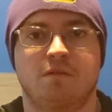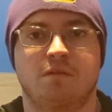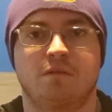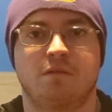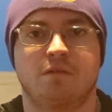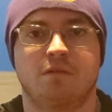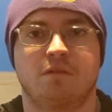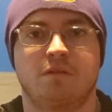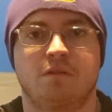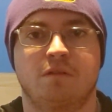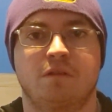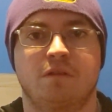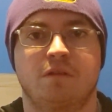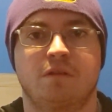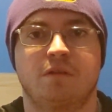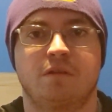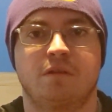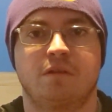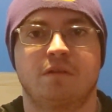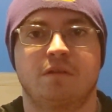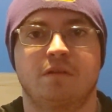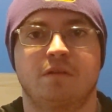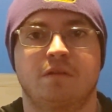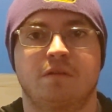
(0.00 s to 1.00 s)

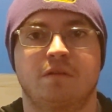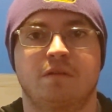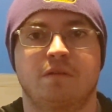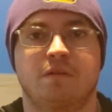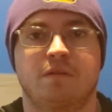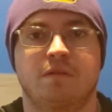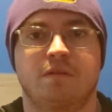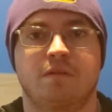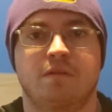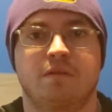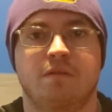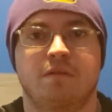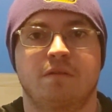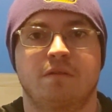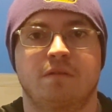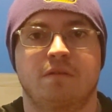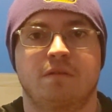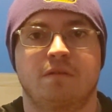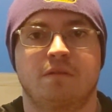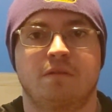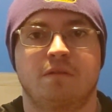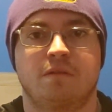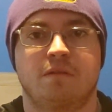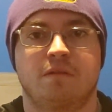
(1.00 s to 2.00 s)

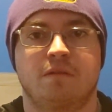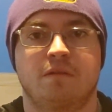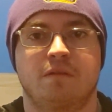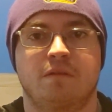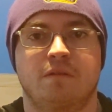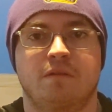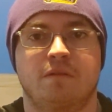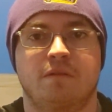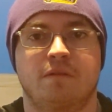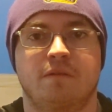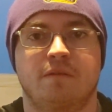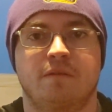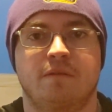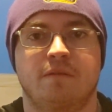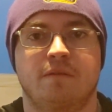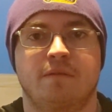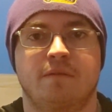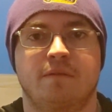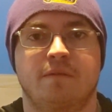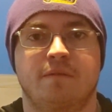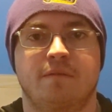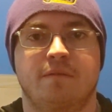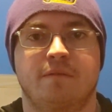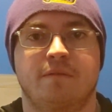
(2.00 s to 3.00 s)

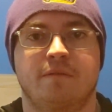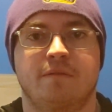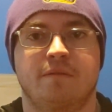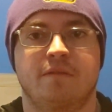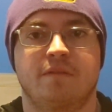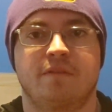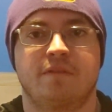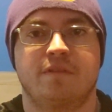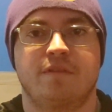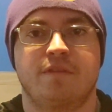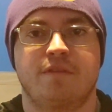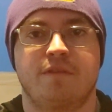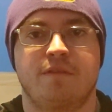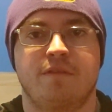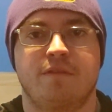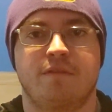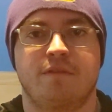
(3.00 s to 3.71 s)
(no one is talking)